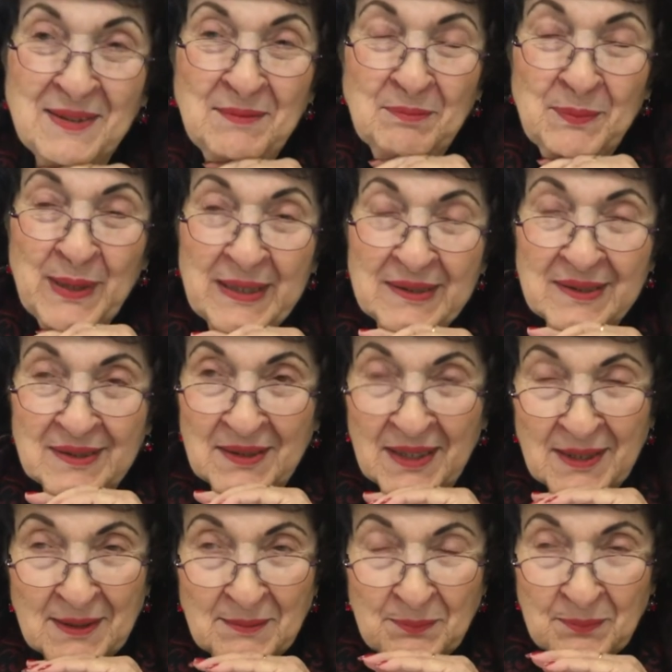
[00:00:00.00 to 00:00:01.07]
But
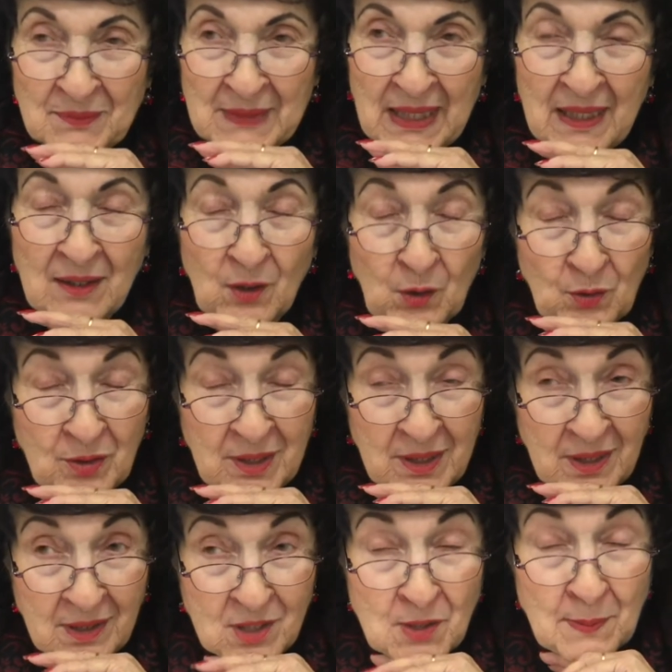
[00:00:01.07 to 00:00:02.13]
I learned
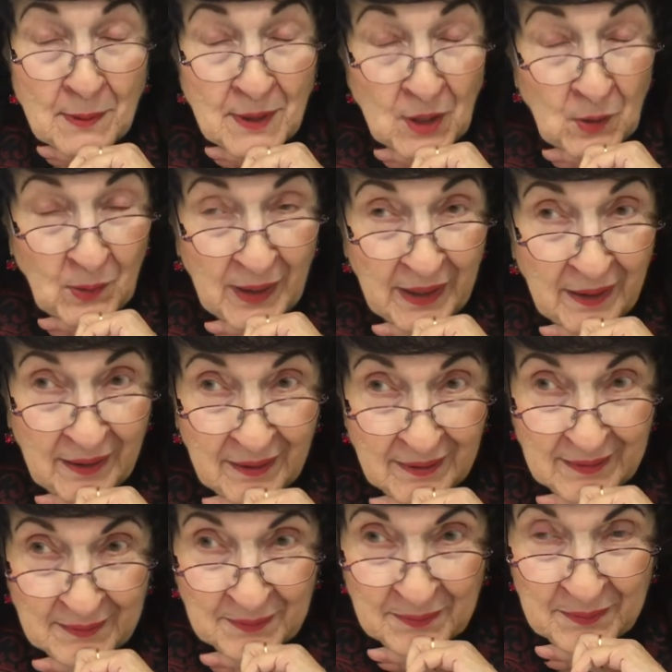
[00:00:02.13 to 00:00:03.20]
English pretty quick,
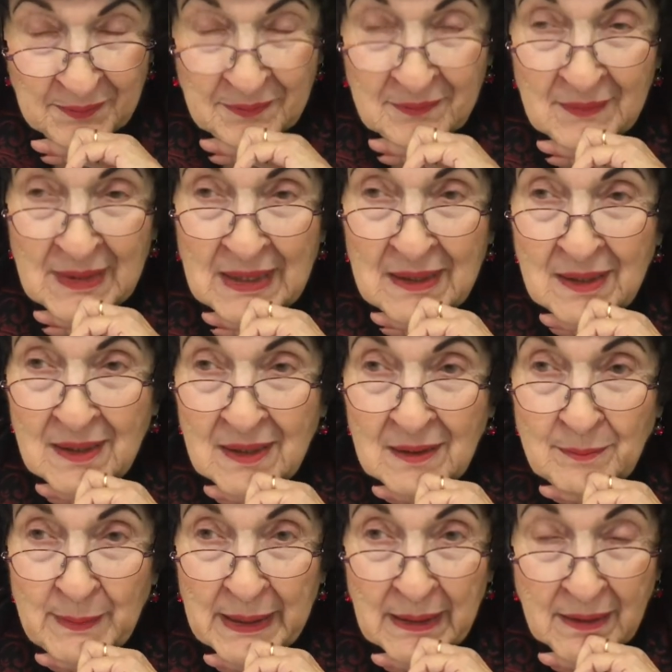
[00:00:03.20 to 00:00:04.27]

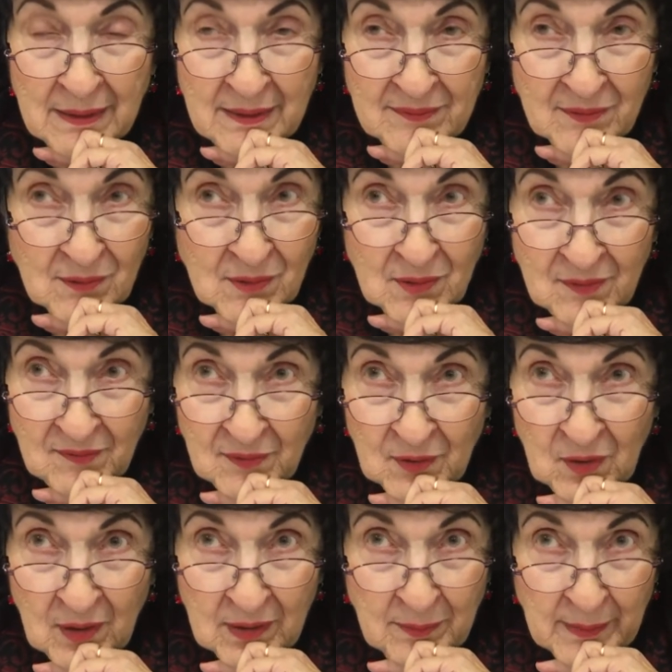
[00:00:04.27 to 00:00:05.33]
but I never
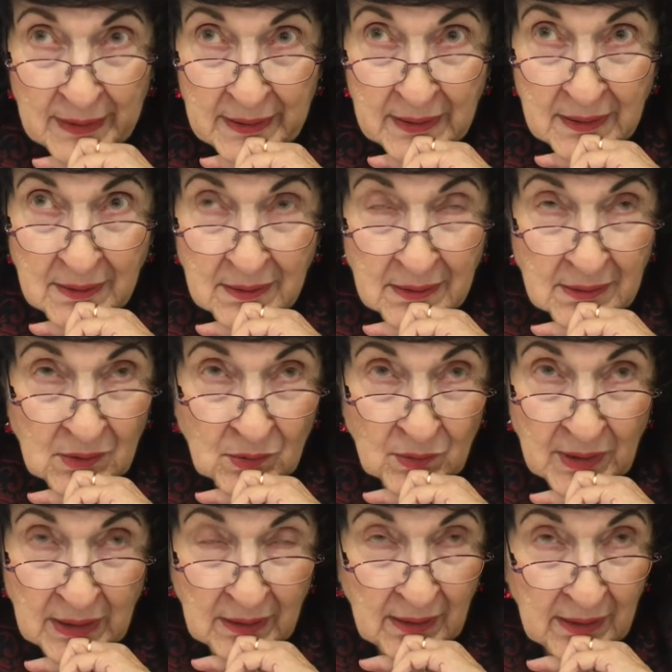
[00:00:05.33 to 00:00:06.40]
forgot my
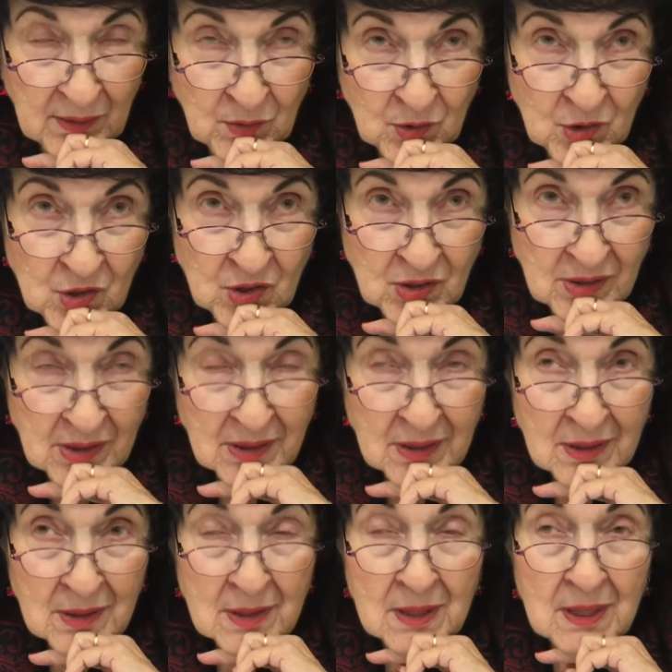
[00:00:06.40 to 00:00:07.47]
Greek language.
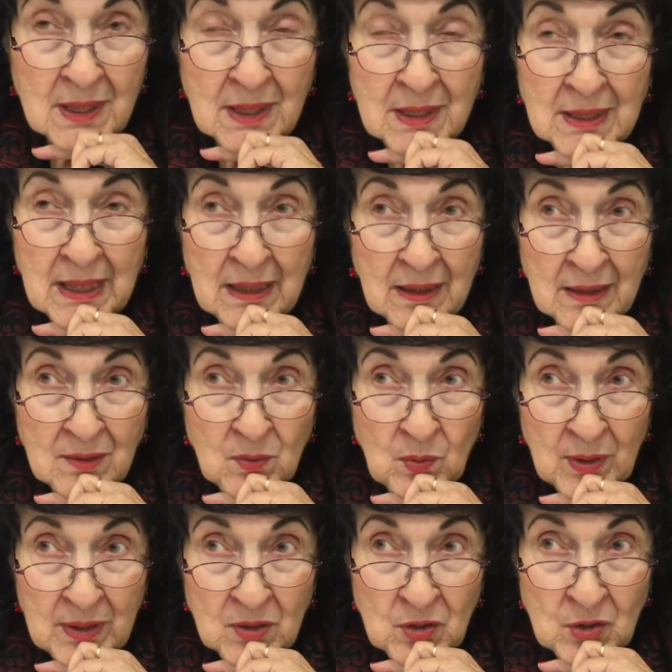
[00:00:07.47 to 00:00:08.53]
And I
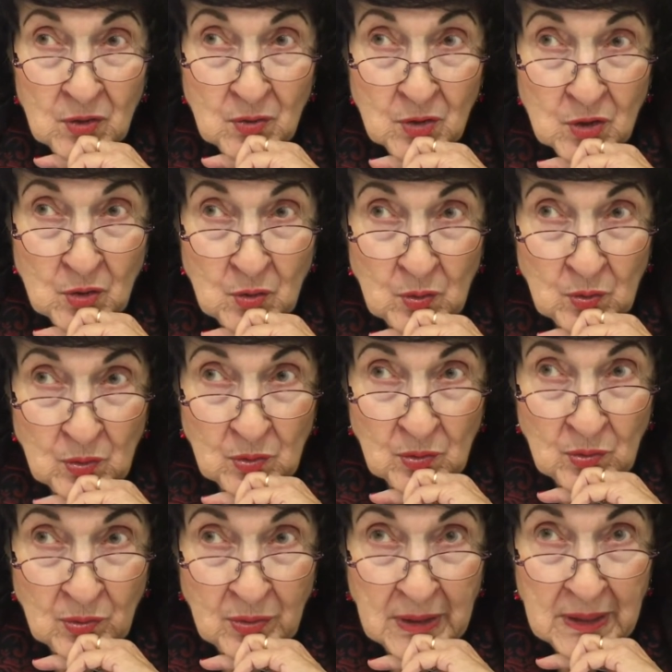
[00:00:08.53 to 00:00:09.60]
went to
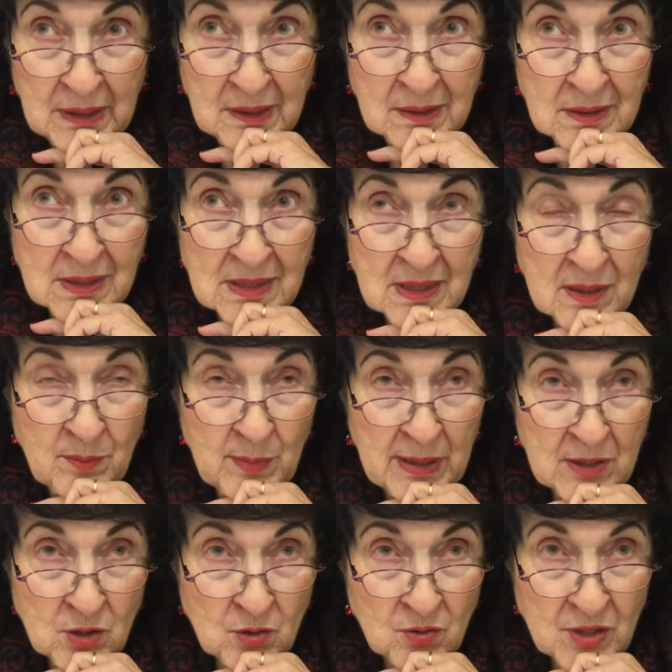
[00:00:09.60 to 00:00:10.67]
school in St.
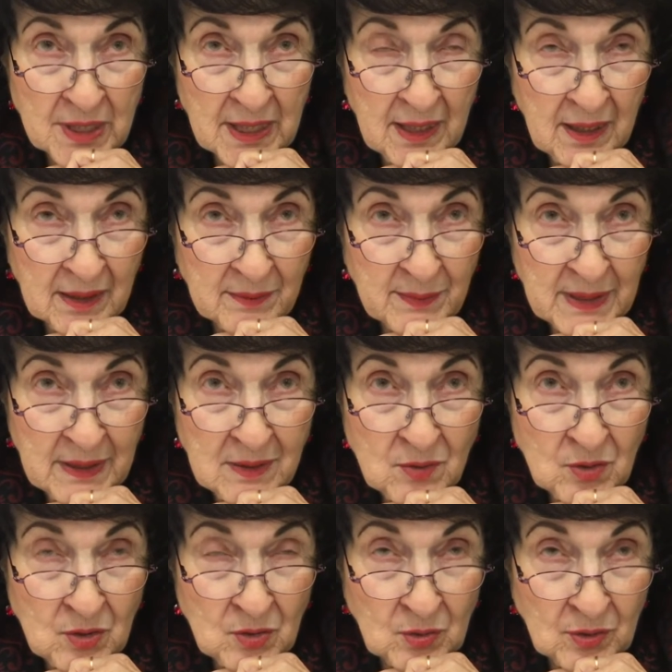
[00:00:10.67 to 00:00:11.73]
Basil's Academy in New
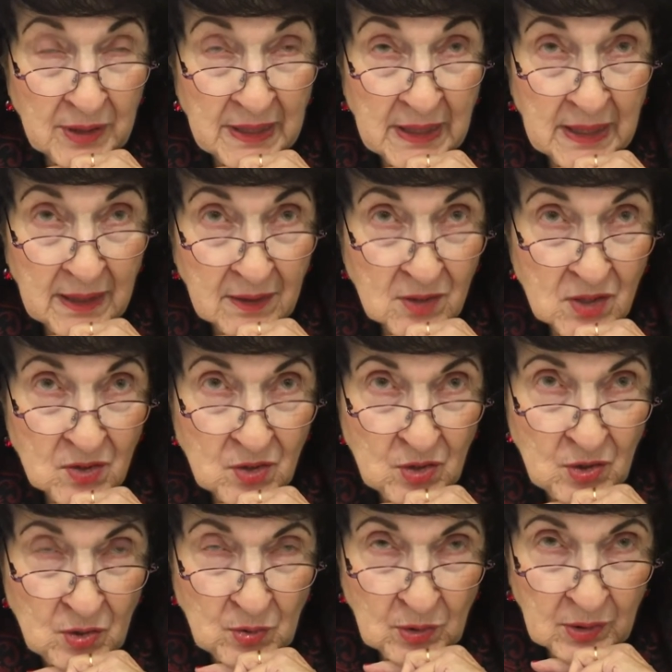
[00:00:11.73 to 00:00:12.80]
York, in Garrison, New
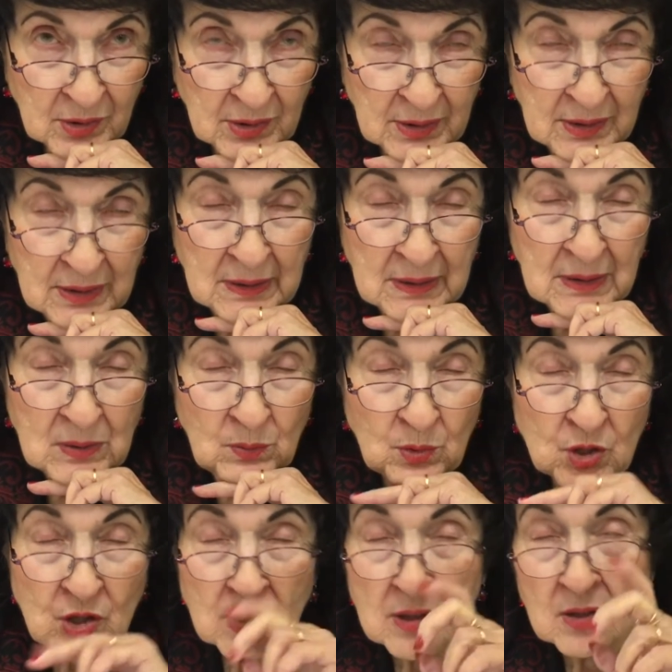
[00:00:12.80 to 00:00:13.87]
York,
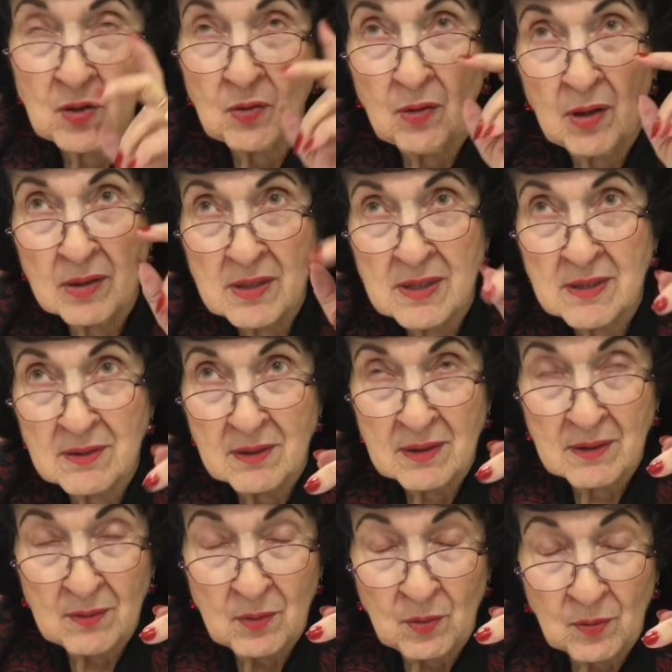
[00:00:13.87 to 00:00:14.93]
which is across
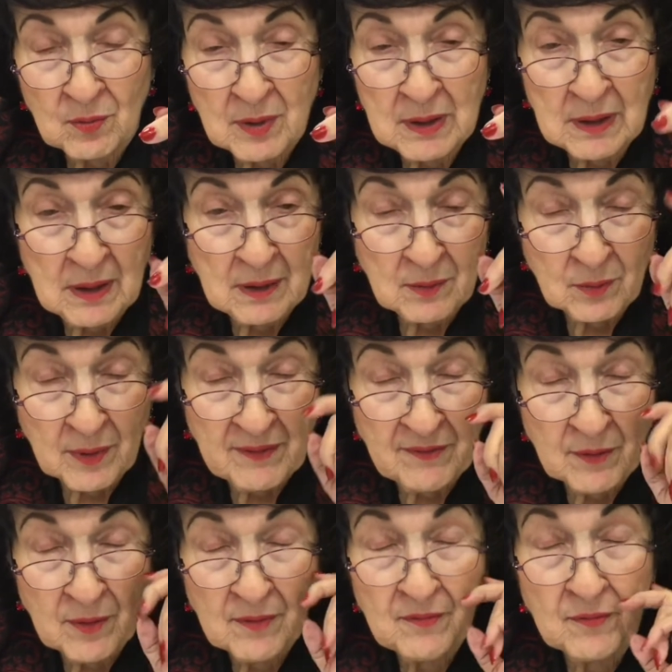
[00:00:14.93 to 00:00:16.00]
the
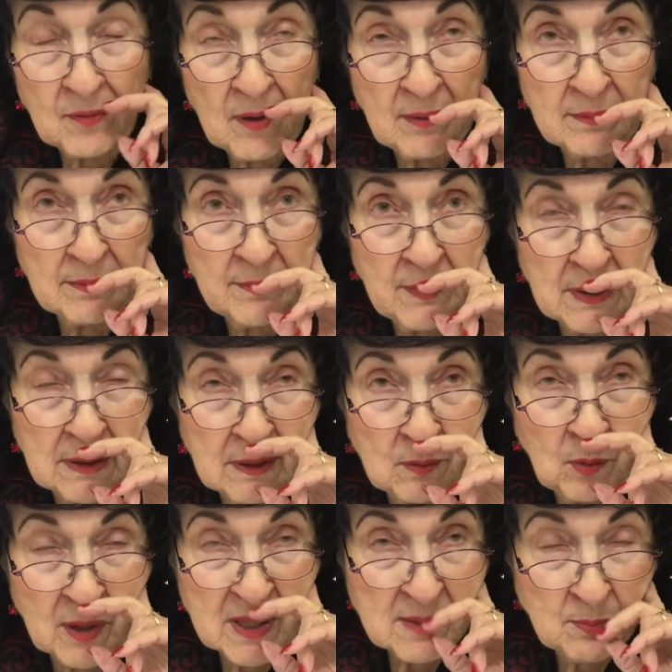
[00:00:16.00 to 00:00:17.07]
river from
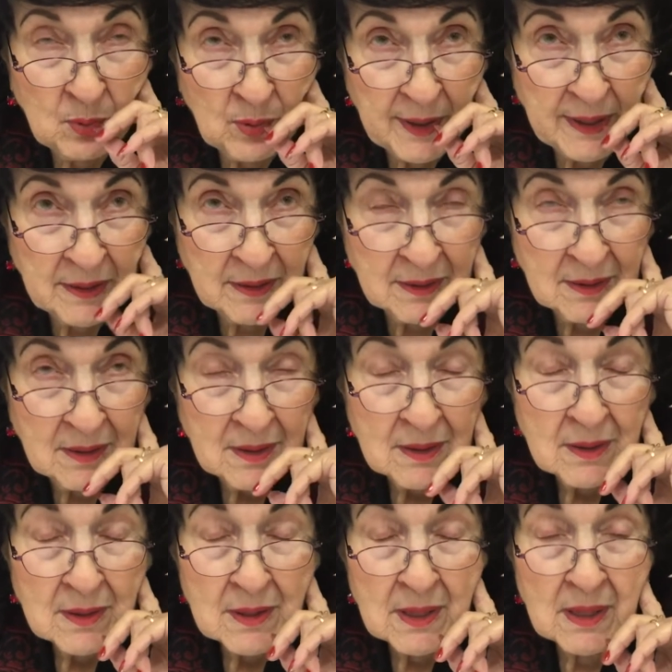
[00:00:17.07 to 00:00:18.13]
West Point.
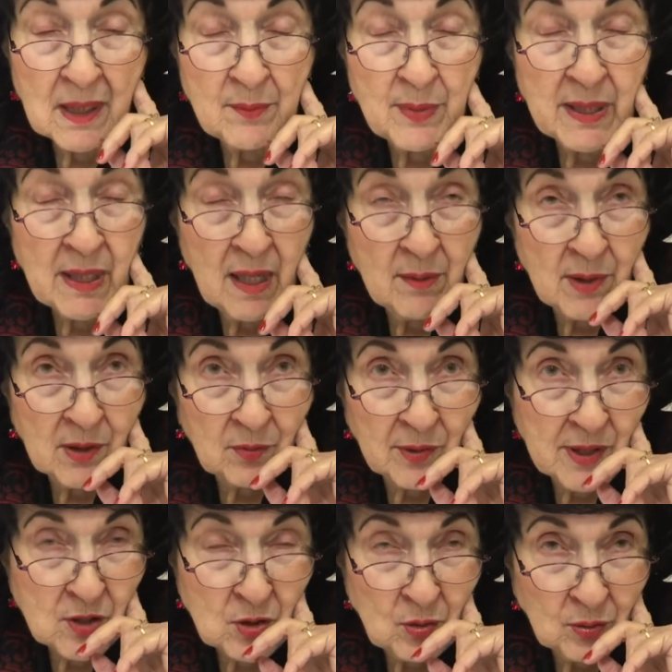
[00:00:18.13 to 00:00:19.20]
And I became a
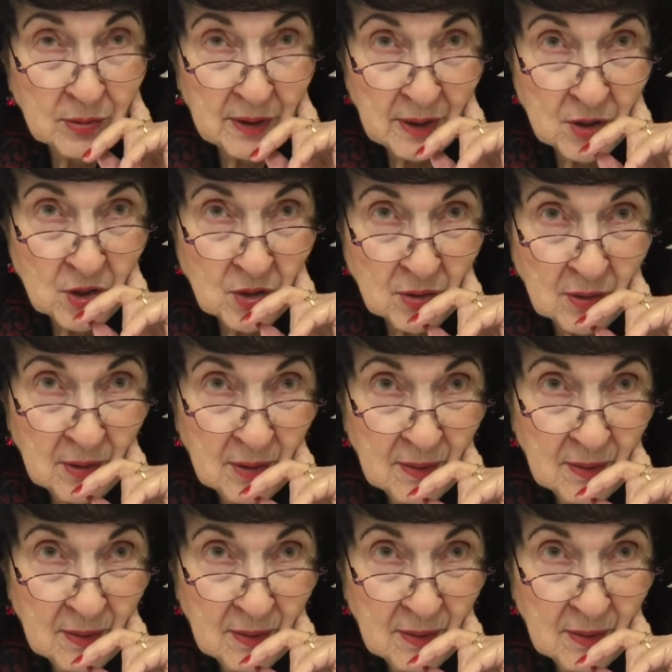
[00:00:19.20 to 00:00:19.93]
Greek school teacher.